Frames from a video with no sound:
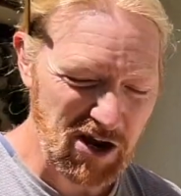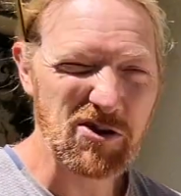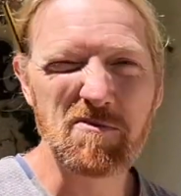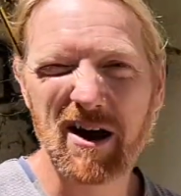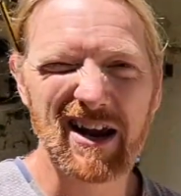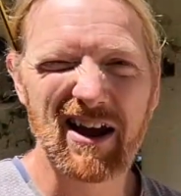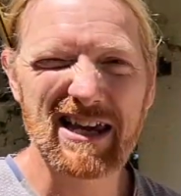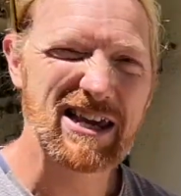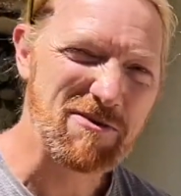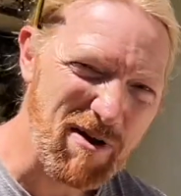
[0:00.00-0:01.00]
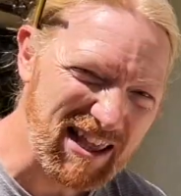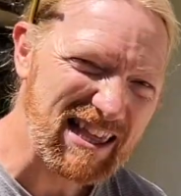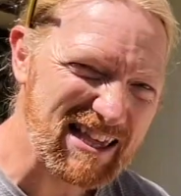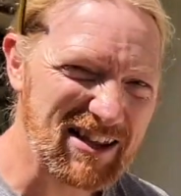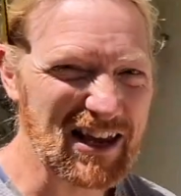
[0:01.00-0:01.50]
You might like it, you might
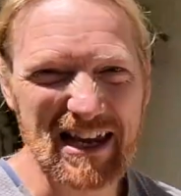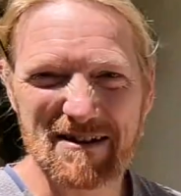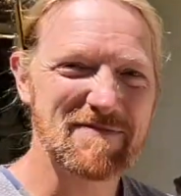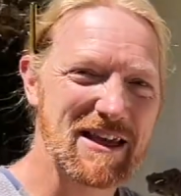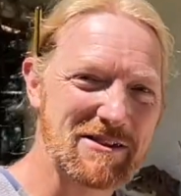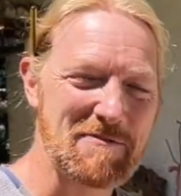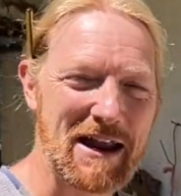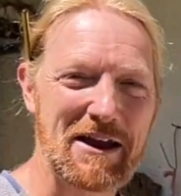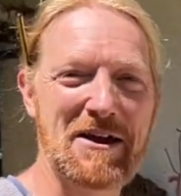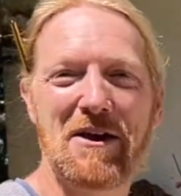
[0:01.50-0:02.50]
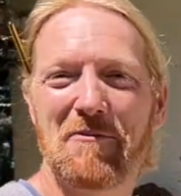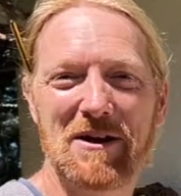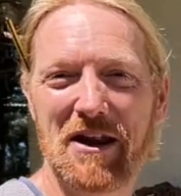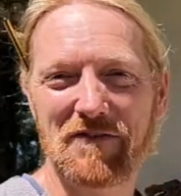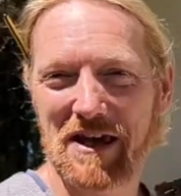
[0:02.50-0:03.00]
dislike it, doesn't matter. We'd
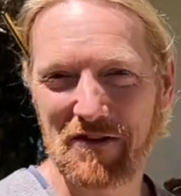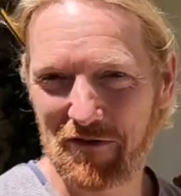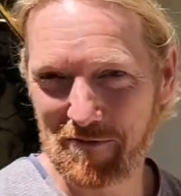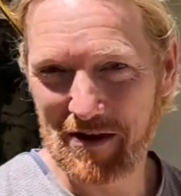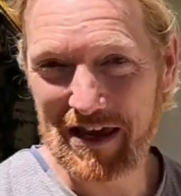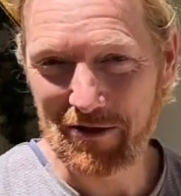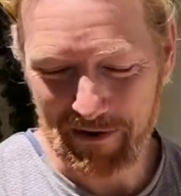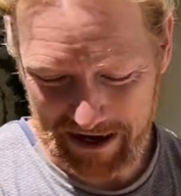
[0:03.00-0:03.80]
love to hear from you either way.